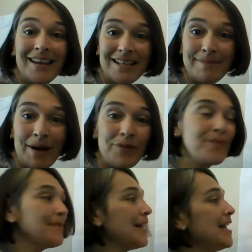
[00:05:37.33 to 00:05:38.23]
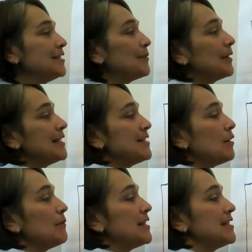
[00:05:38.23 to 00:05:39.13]
his mouth. So we're going to
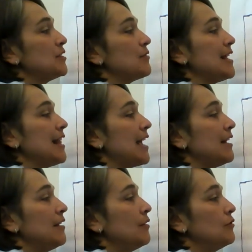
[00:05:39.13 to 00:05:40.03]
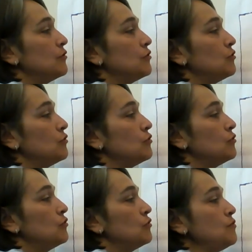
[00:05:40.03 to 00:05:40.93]
start with a straight line.
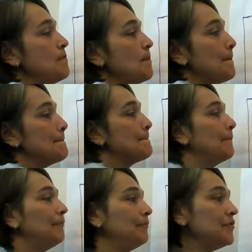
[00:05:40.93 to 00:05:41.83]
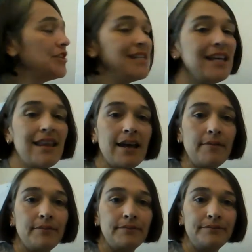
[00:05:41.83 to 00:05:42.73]
Zoop. Just like
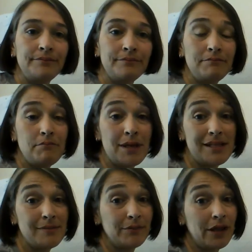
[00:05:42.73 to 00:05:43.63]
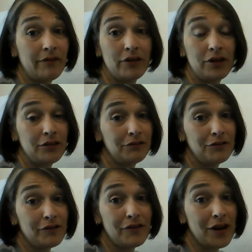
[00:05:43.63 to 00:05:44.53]
that. Makes him not
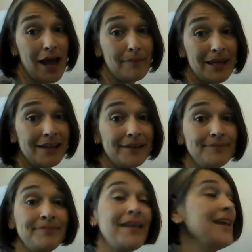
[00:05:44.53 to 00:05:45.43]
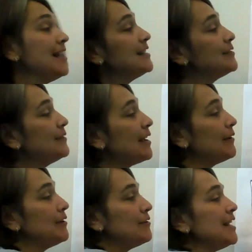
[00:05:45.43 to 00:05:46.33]
look very happy, huh? So now
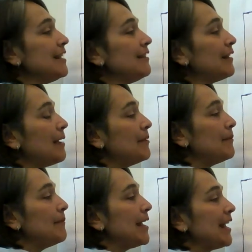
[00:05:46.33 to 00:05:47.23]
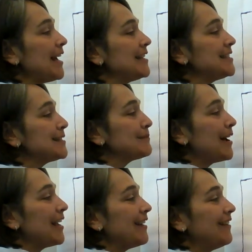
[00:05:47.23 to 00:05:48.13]
underneath, I'm going to make a
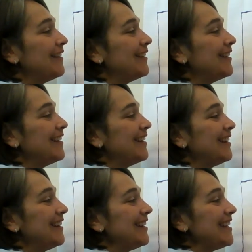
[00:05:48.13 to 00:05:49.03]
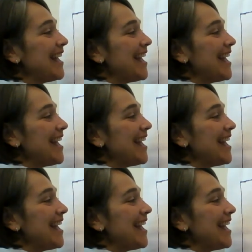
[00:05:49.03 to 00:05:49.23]
smile. Yay!